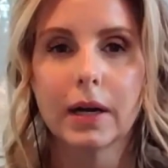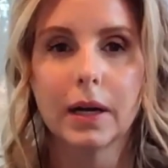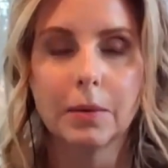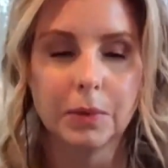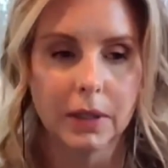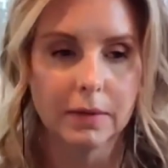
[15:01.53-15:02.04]
a
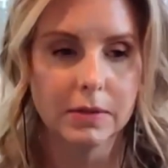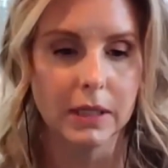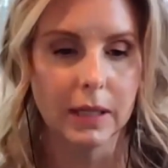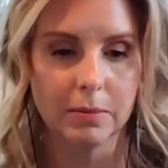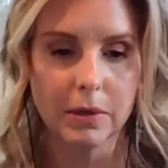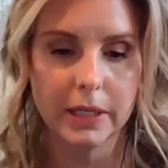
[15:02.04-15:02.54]
couple of
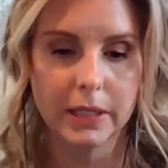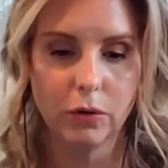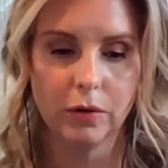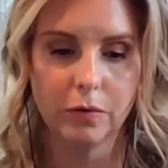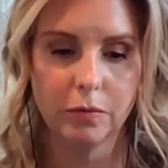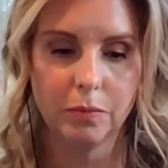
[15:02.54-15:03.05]
celebrities who
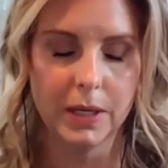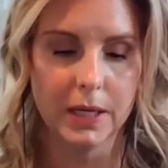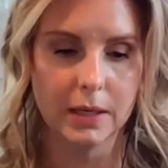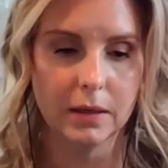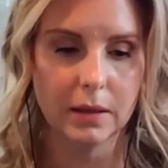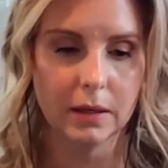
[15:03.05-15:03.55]
have
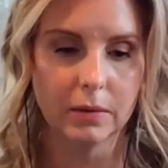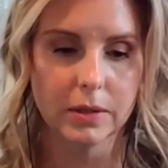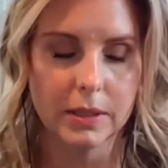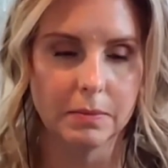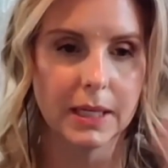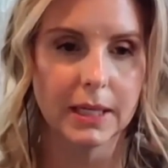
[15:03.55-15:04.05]
been, there were
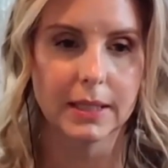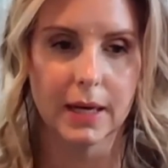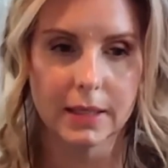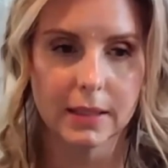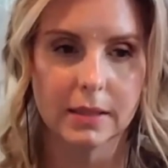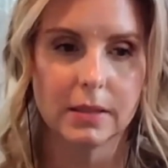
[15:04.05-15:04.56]
some
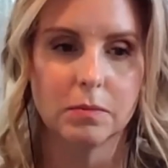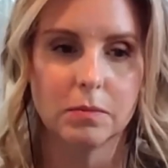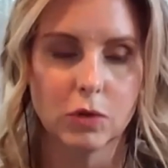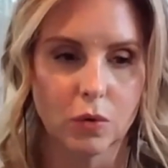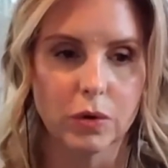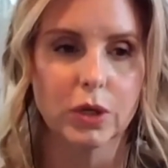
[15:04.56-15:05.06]
TikToks and some
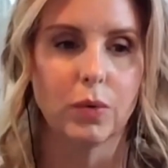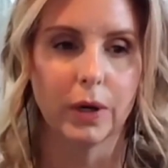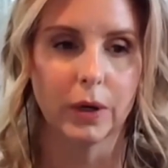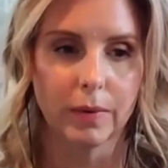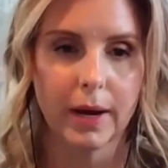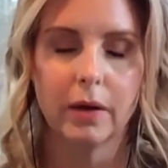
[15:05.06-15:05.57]
shorts going
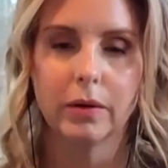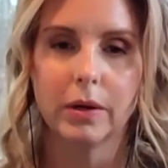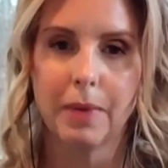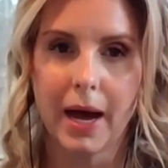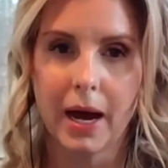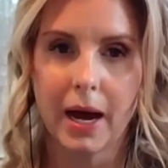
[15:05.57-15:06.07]
around
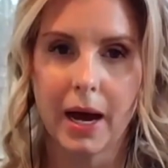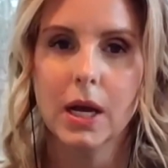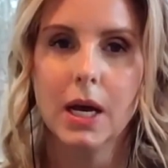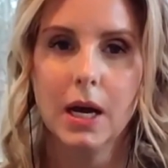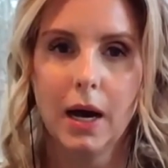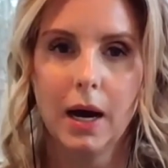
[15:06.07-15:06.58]
about
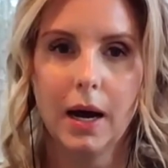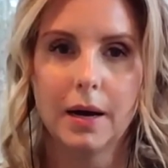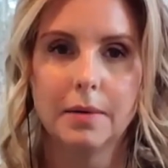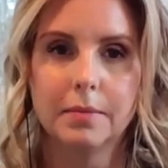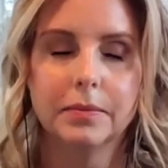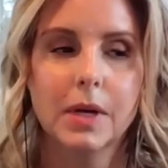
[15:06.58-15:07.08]

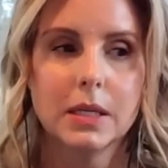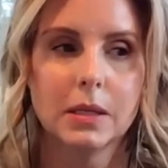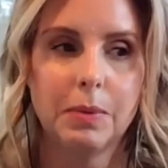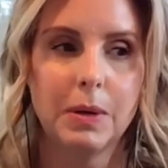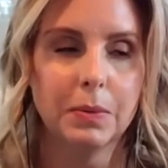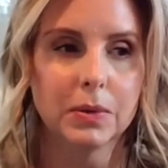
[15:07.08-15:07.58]
um, some
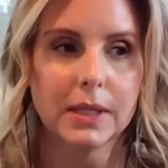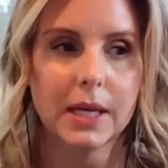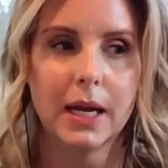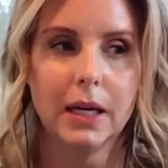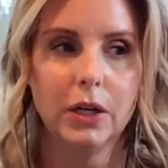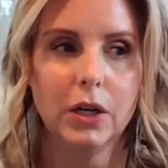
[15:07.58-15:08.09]
people
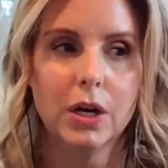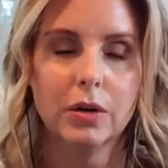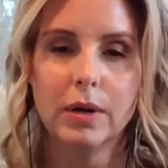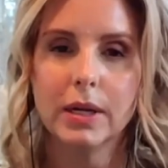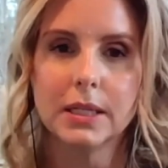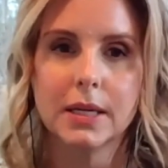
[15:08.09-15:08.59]
saying, you
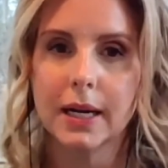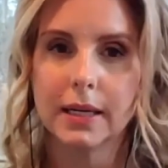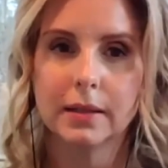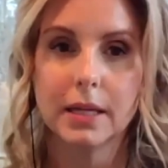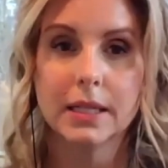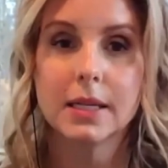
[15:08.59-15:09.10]
know, it's not,
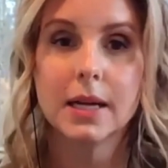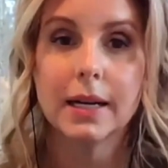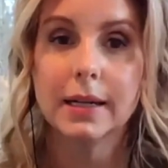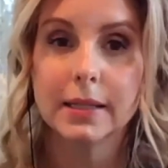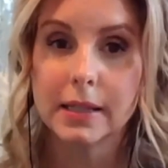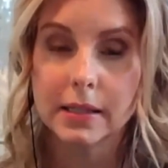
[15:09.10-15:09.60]
it's not
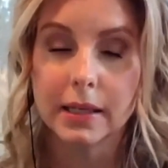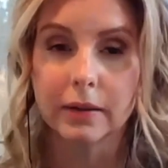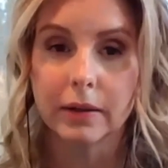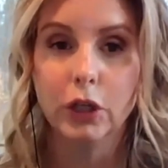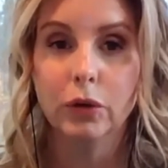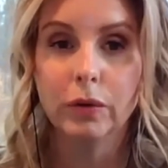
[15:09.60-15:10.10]

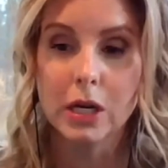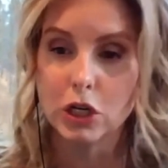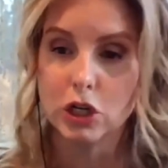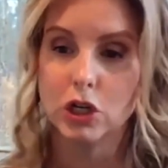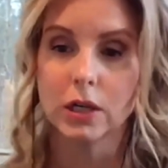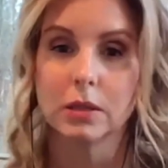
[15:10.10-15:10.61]
necessary. You can
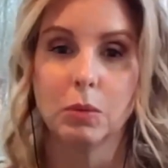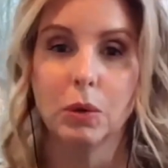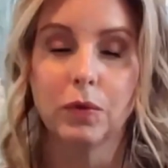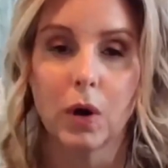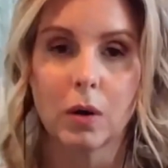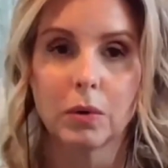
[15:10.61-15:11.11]
just move
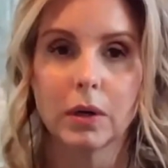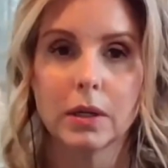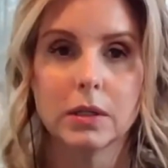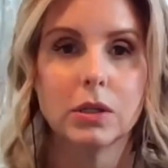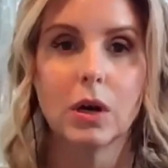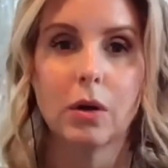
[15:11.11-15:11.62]
forward.
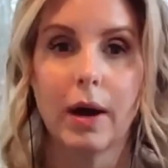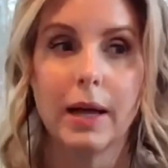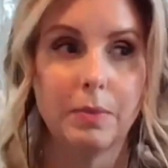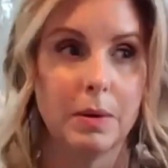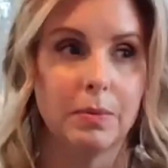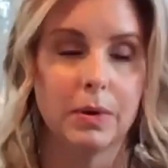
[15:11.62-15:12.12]
And so I had
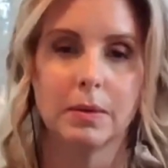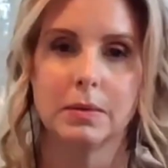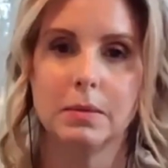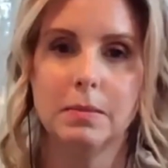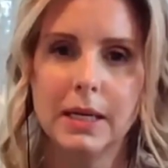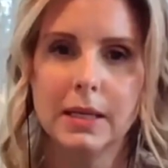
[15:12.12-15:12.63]
people come to
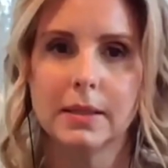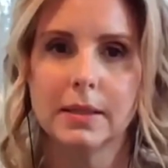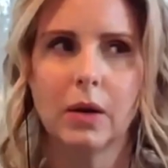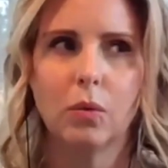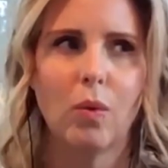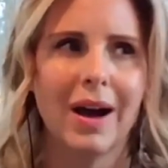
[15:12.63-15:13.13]
me and
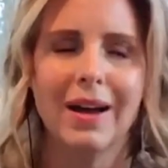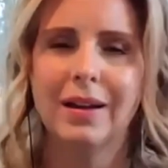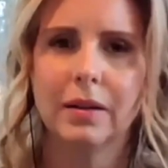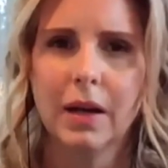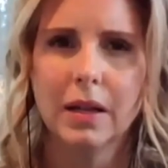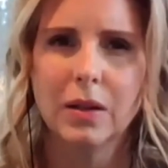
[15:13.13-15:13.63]
say, why,
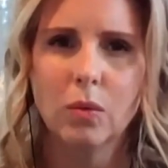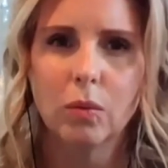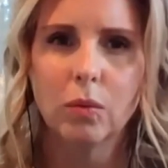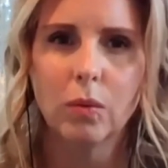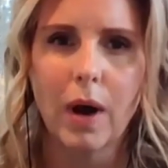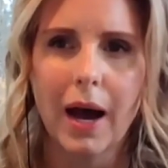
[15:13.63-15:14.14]
then
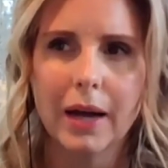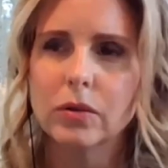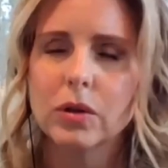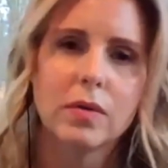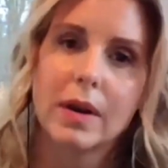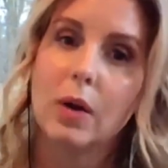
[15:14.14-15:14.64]
I don't
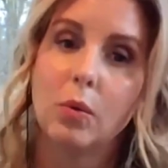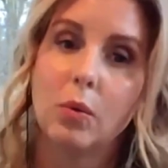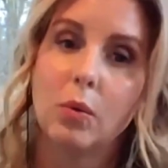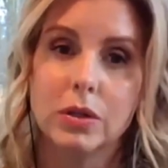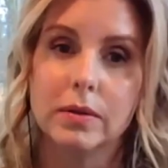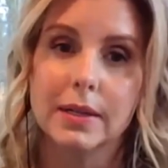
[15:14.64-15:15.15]
know that I want
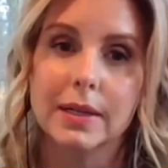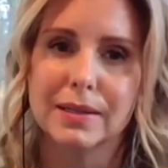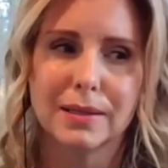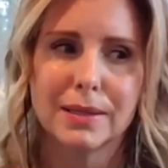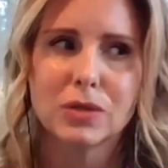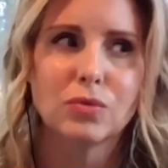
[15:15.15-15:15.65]
to do this.
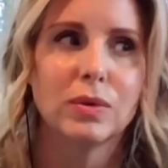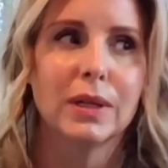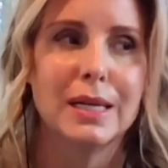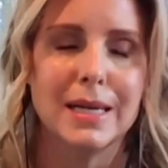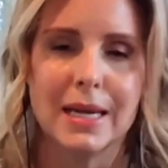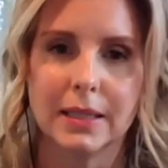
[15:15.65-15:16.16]
Is this
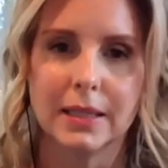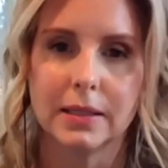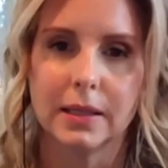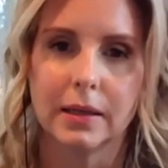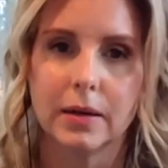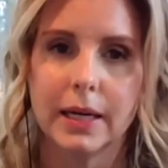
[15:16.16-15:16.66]
really
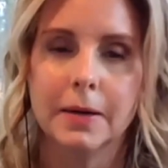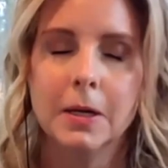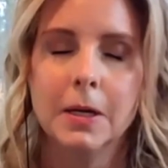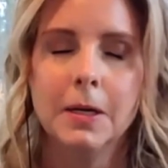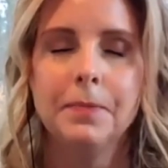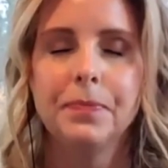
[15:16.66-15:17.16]
necessary?
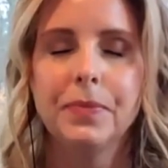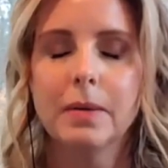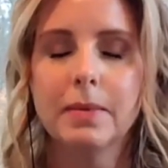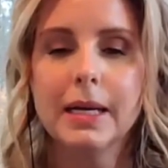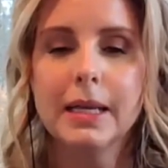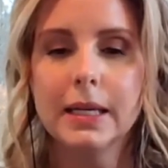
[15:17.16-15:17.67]
And
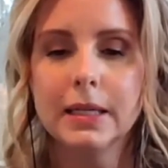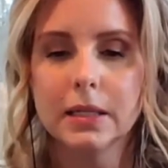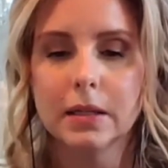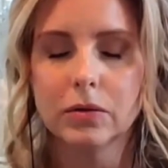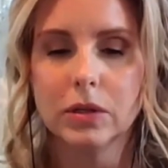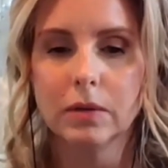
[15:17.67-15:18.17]
my thing to
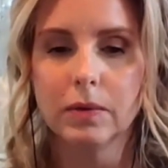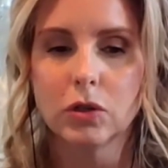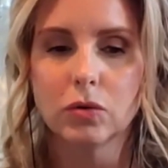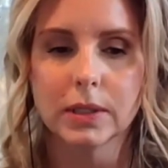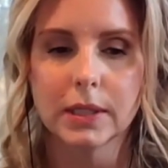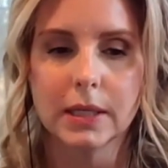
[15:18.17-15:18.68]
those
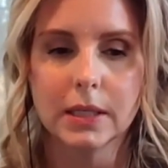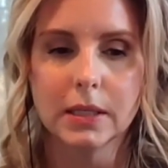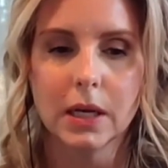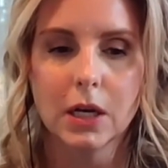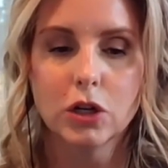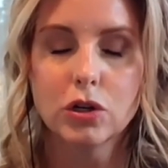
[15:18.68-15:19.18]
individuals is
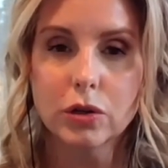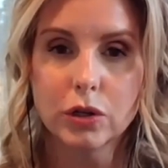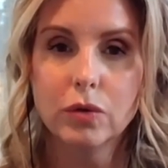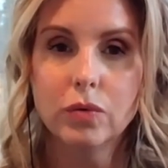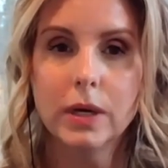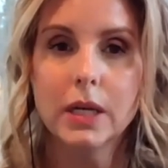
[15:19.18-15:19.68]
sure,
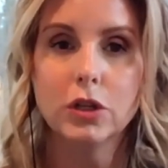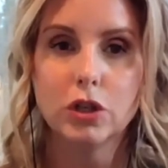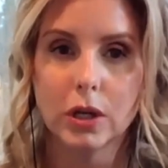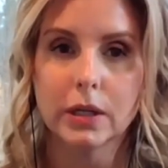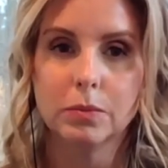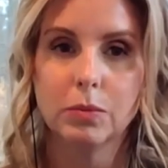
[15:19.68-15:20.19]
you can
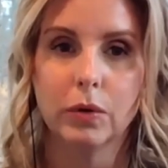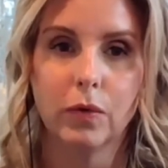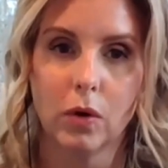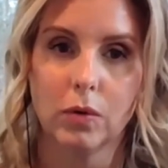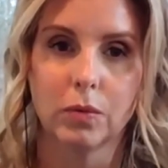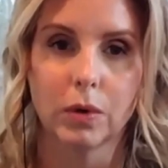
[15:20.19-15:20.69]
just move
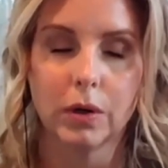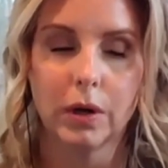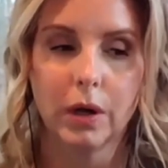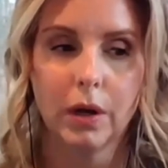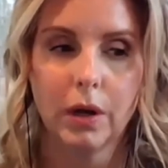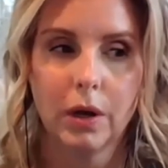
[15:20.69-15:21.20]
forward,
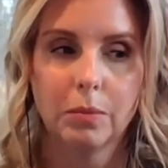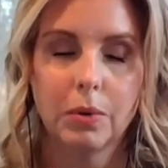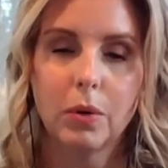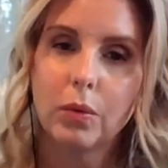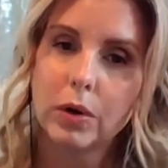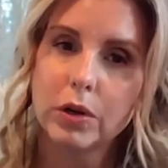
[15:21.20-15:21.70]

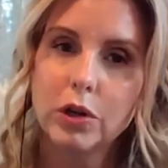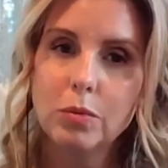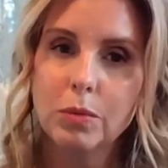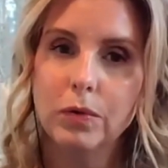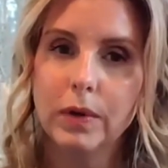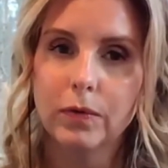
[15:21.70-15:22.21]
but what are you
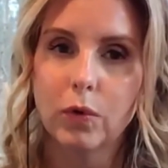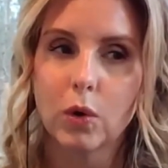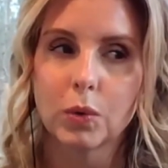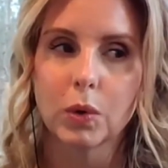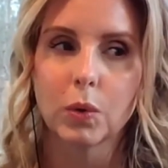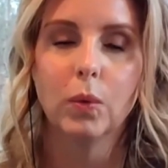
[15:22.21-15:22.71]
moving
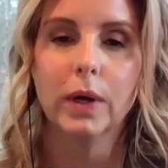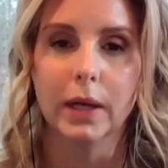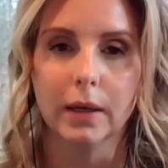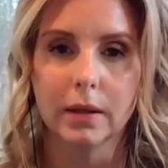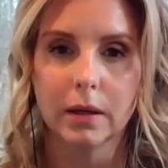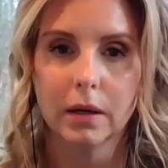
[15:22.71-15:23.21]
forward
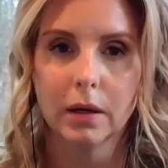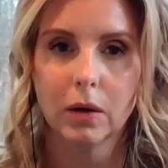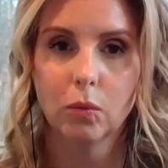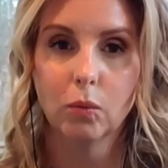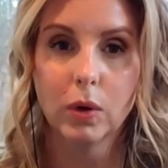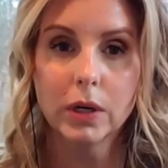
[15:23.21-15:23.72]
with?
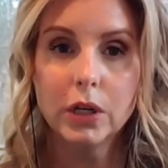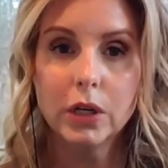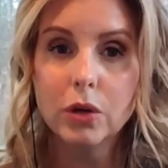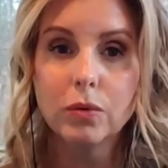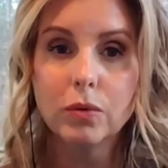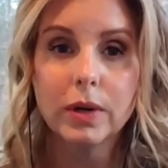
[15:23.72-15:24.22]
What are you
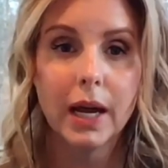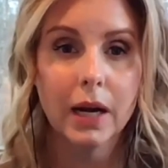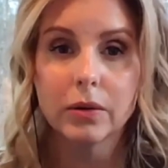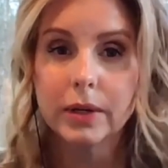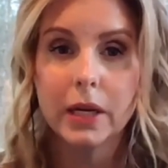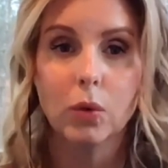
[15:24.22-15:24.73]

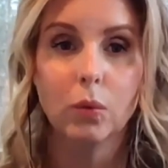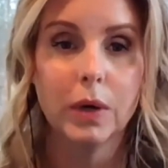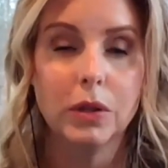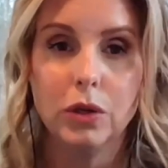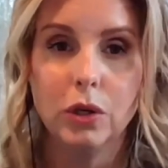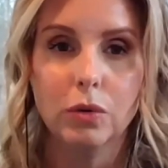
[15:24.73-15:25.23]
carrying
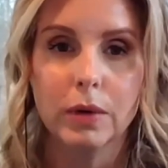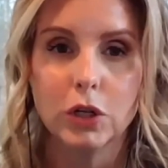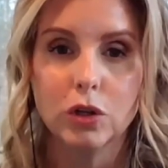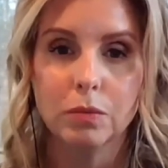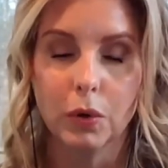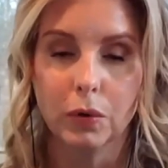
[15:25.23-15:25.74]
with you as you
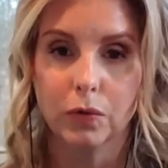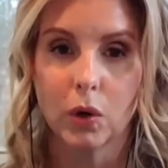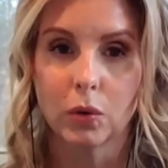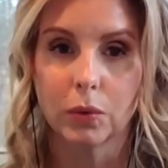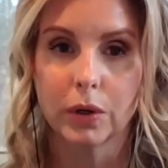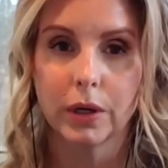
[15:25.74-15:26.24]
move
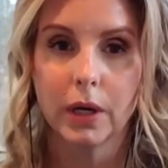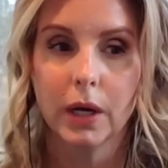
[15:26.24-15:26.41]
forward?